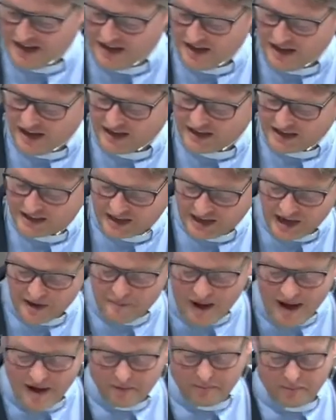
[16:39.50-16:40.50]
to come
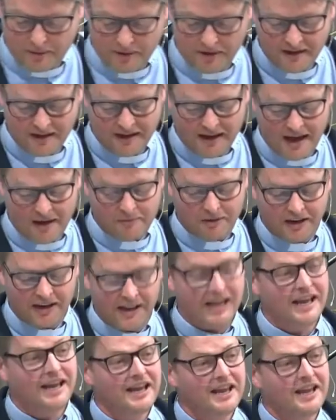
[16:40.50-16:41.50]
up, and we're going to
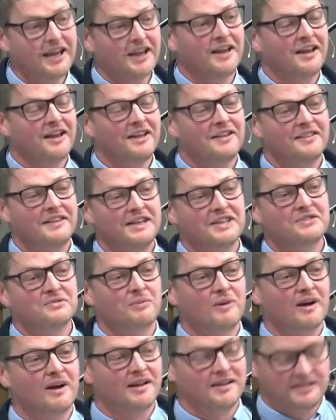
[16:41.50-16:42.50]
hear these
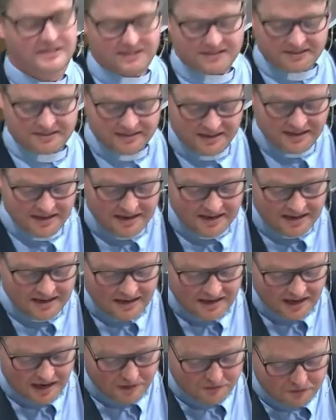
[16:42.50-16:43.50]
words
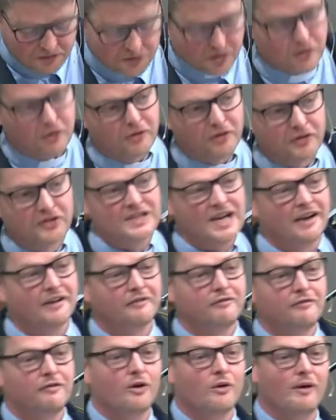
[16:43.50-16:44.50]
of truth sung
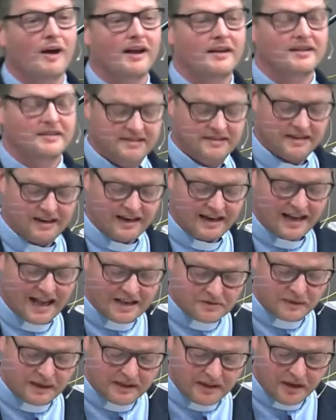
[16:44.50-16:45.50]
for us. And
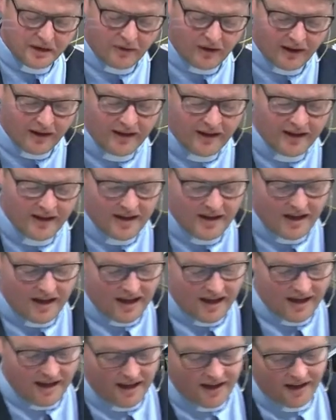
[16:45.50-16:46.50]
as we do,
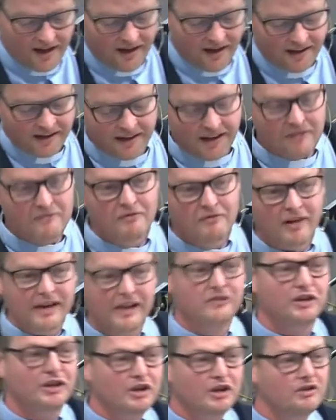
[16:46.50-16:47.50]
I invite you
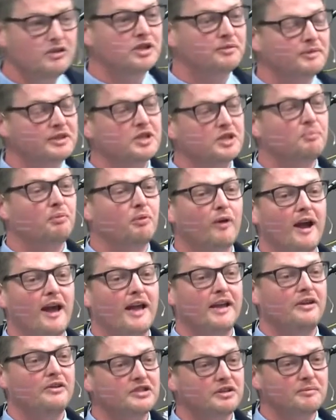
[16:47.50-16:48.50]
to use them as a prayer,
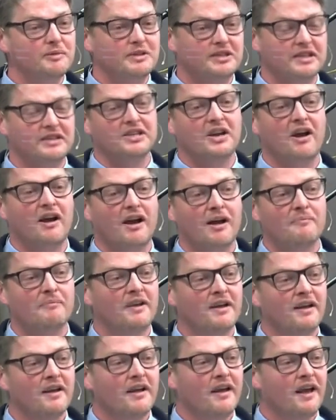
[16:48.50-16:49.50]
use them as a time
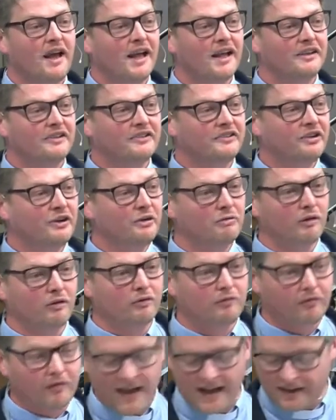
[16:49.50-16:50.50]
to
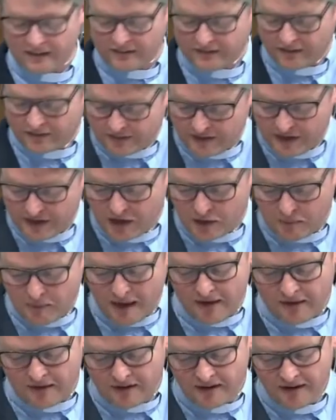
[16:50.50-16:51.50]
reflect, to think
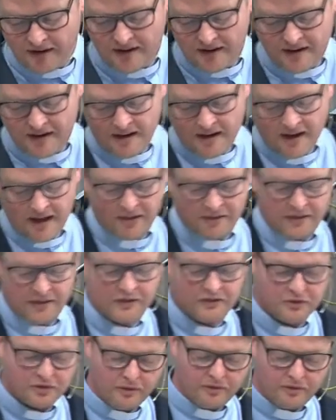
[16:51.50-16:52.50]
about the
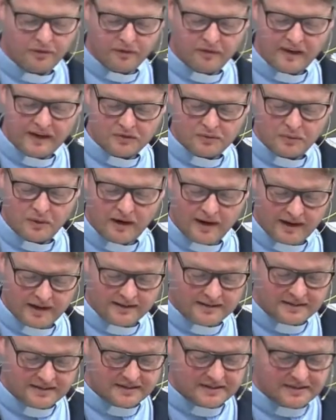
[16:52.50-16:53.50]
truth of these
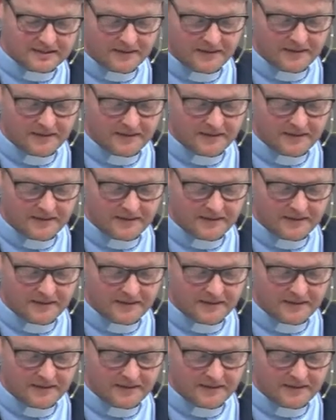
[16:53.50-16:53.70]
words.